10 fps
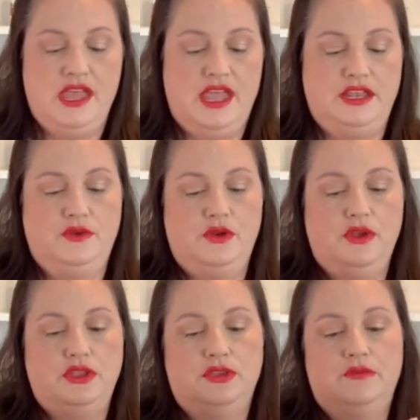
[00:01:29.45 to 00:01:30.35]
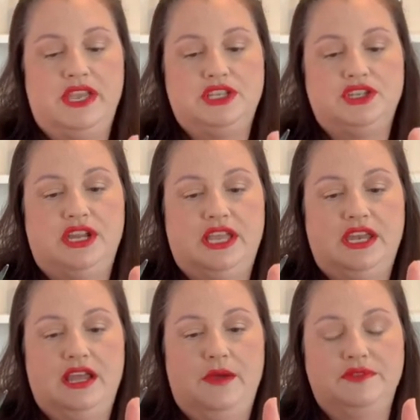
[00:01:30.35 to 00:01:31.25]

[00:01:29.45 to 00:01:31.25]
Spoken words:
and you make sure to get it up.